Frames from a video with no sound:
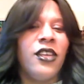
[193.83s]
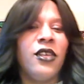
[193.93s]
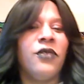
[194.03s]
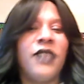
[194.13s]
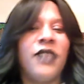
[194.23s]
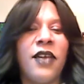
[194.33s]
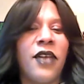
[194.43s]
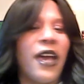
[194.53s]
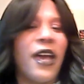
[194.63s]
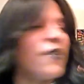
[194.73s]
You've
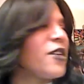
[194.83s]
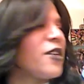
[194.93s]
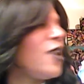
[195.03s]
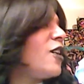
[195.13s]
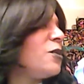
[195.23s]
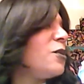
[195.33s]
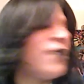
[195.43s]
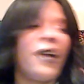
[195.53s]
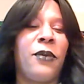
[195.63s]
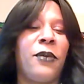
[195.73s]
never ever called a
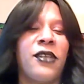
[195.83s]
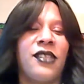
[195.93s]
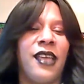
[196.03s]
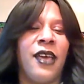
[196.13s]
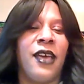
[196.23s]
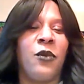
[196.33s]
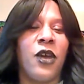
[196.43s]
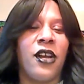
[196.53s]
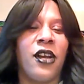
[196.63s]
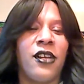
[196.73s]
black person an
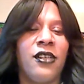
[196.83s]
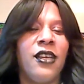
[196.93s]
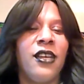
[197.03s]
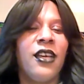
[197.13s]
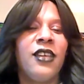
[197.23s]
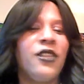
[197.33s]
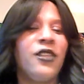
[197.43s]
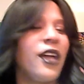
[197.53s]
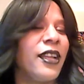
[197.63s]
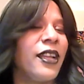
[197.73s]
M-word. You
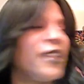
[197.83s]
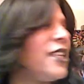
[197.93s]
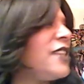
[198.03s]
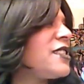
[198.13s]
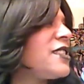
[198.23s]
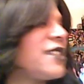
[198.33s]
got a clean